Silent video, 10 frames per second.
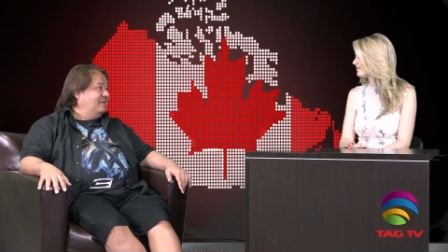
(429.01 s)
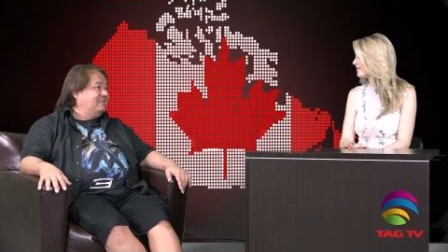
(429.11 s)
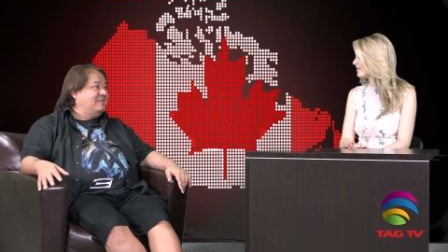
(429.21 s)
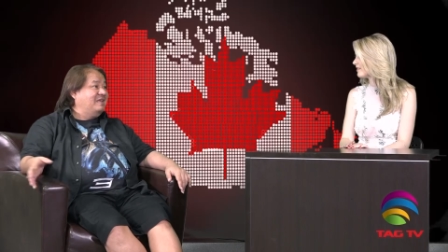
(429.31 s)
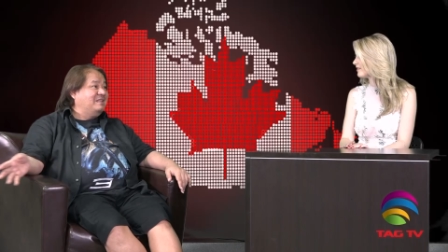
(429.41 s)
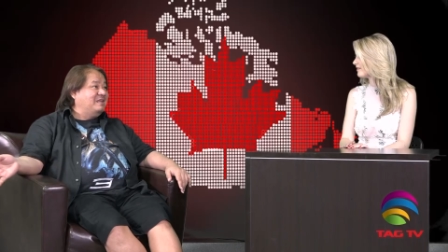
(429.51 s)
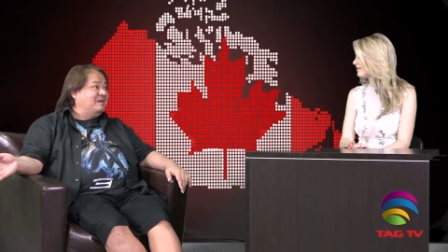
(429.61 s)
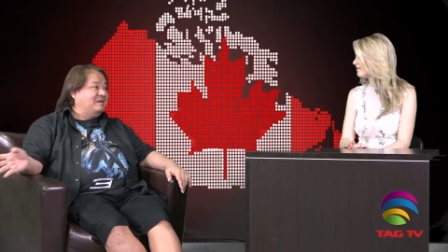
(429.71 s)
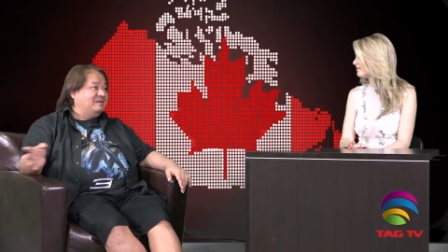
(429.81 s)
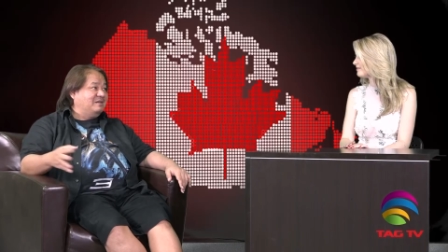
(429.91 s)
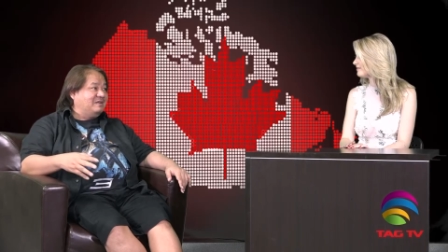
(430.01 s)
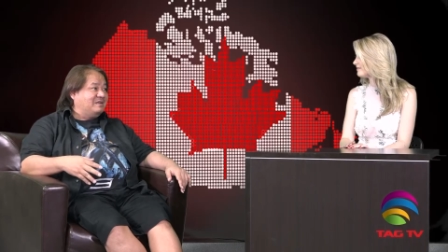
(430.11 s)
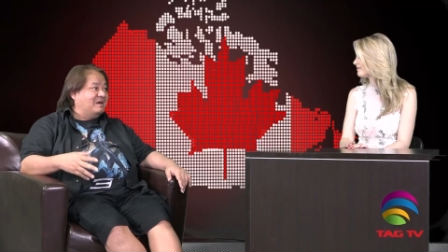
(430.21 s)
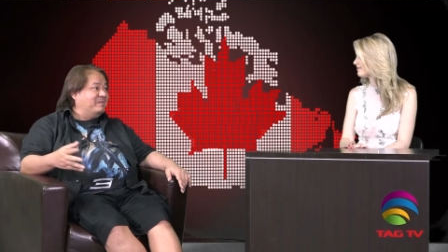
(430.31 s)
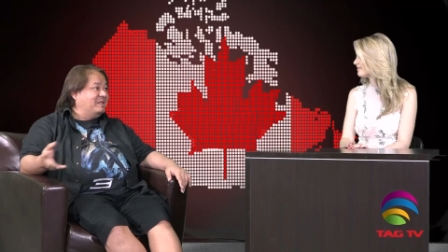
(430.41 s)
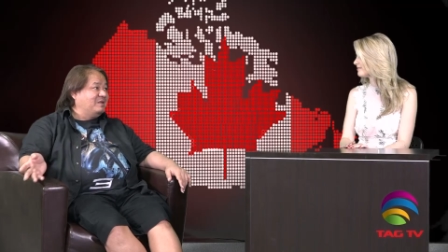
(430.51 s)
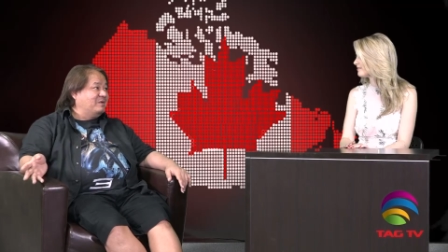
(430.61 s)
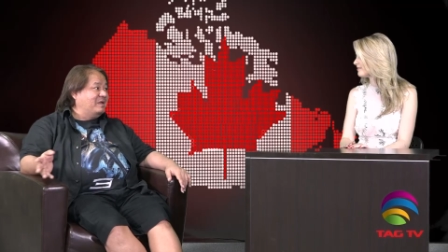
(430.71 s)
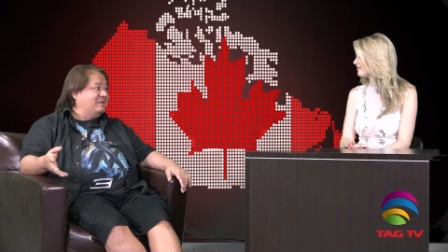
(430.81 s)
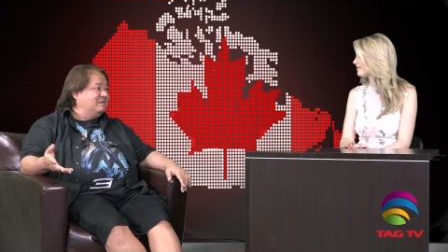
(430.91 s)
They they they come and
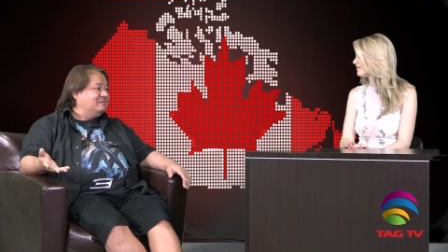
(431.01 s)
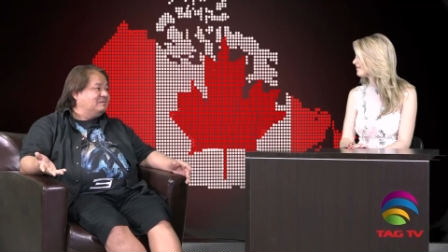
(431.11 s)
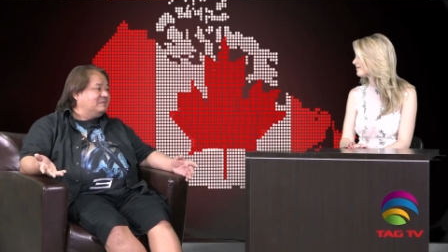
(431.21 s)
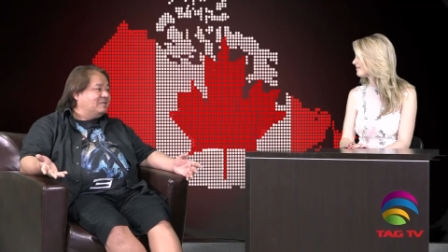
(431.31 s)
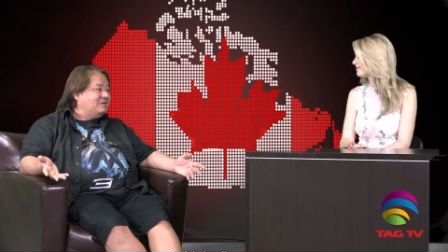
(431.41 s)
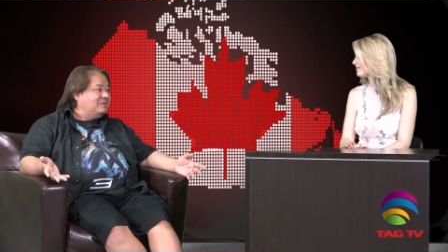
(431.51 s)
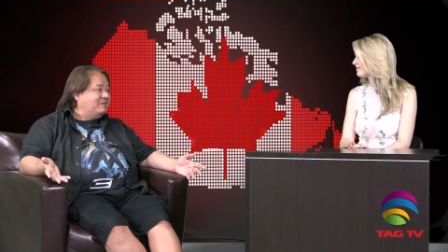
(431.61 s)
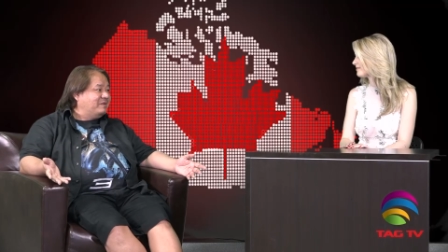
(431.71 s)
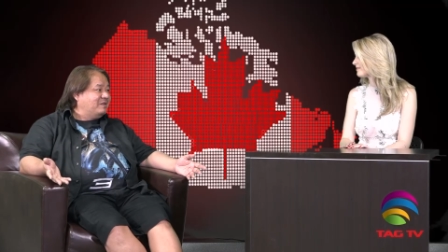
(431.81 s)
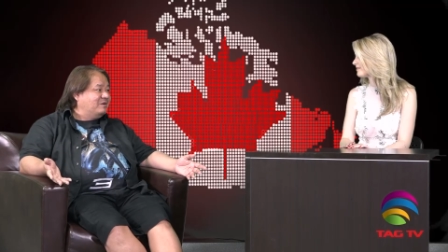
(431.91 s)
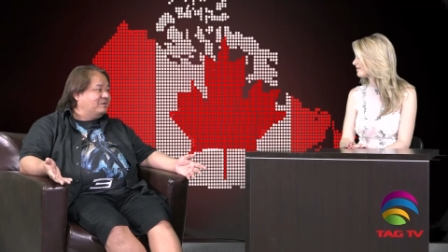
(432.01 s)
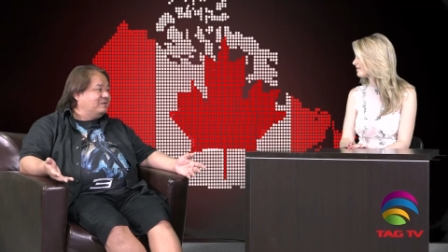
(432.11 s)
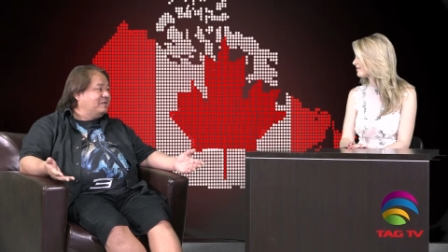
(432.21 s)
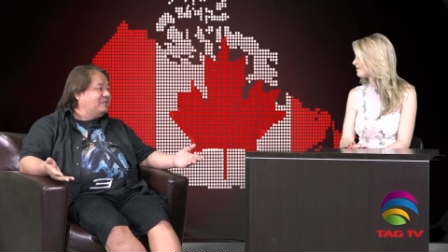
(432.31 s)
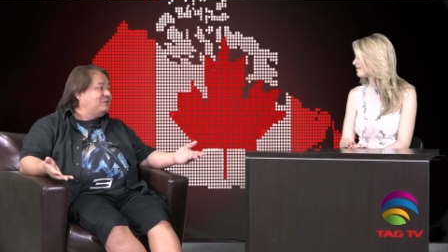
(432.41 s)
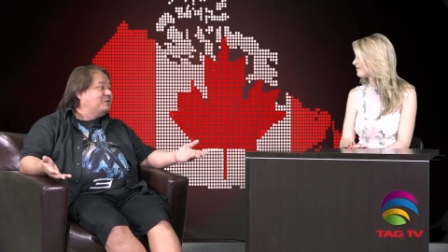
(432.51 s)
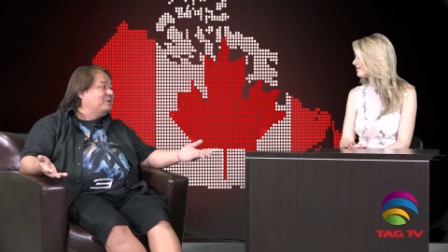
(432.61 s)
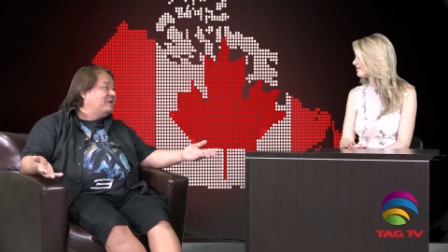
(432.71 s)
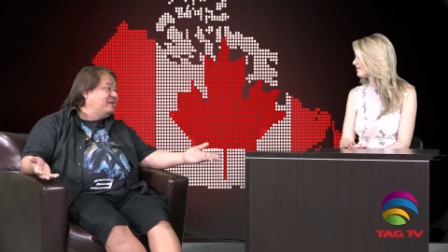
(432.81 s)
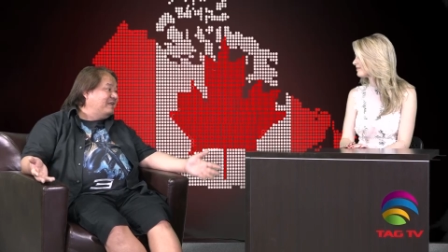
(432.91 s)
go, and they don't even know that
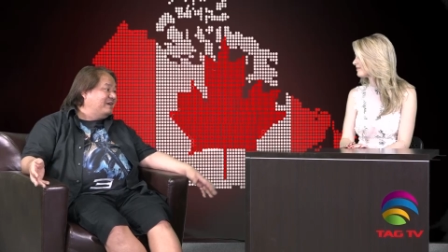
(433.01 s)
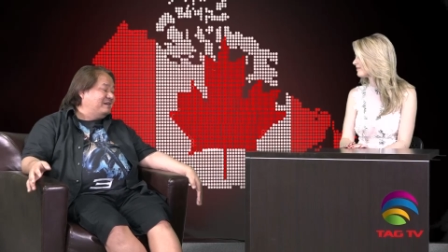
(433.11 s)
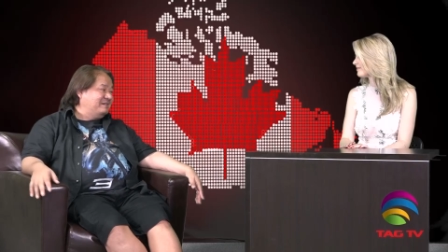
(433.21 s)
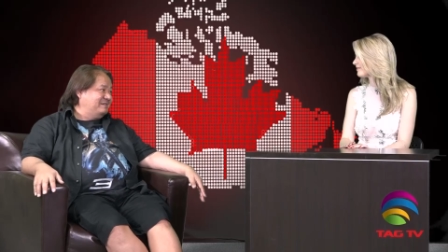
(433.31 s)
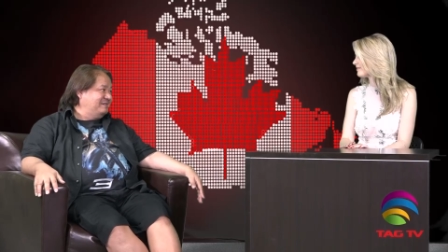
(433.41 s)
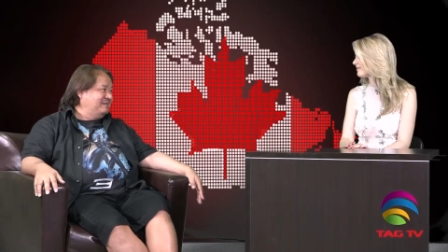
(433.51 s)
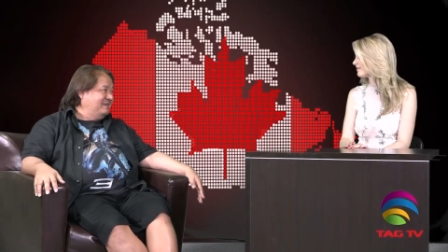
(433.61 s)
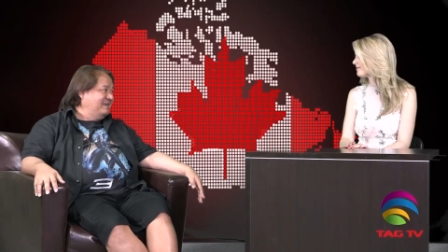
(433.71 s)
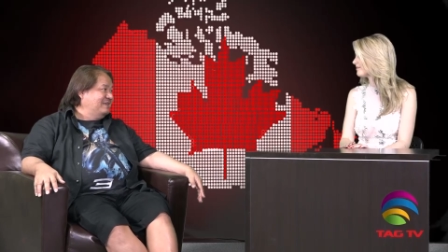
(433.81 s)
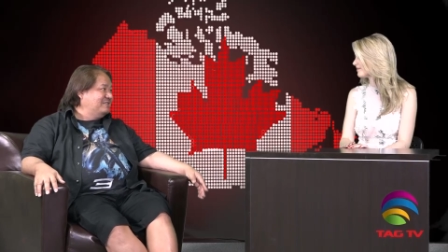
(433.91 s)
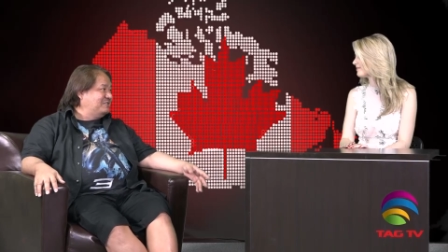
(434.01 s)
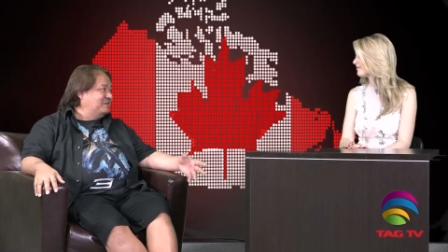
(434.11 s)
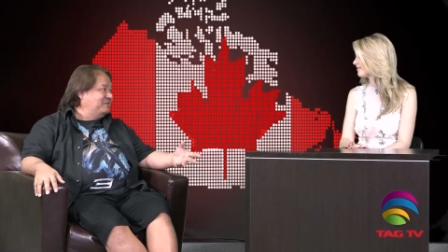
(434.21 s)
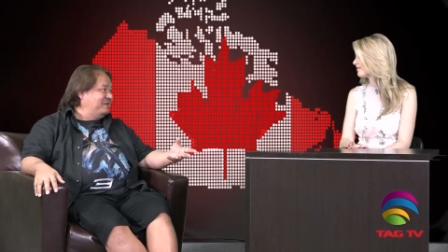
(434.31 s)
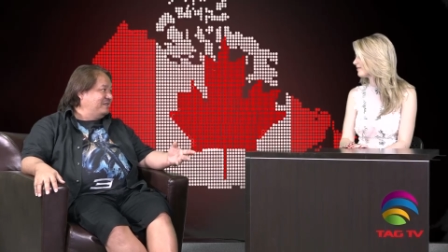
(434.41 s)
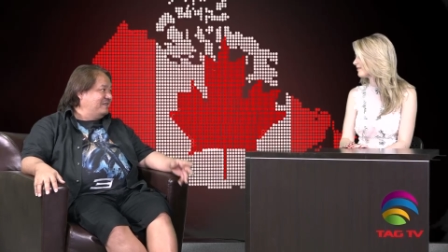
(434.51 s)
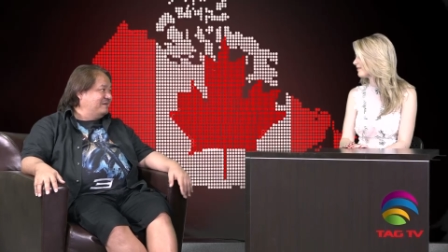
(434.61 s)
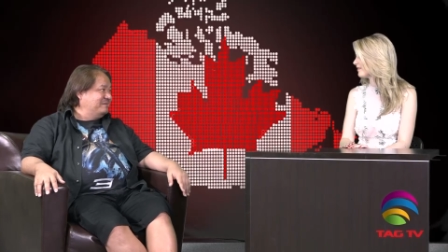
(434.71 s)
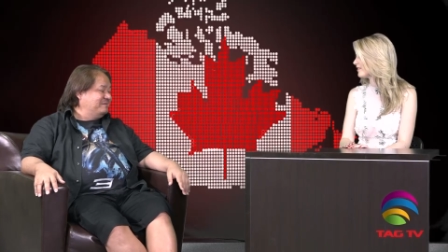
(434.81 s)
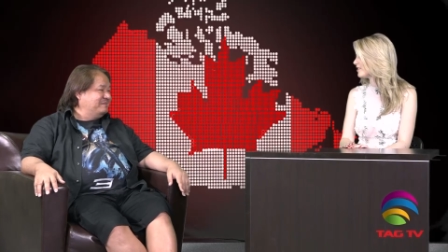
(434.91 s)
you are there, serving
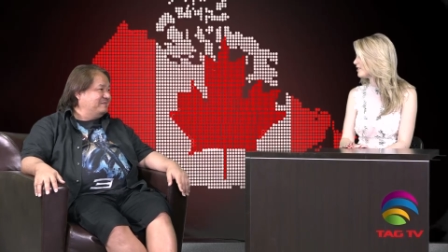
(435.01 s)
them.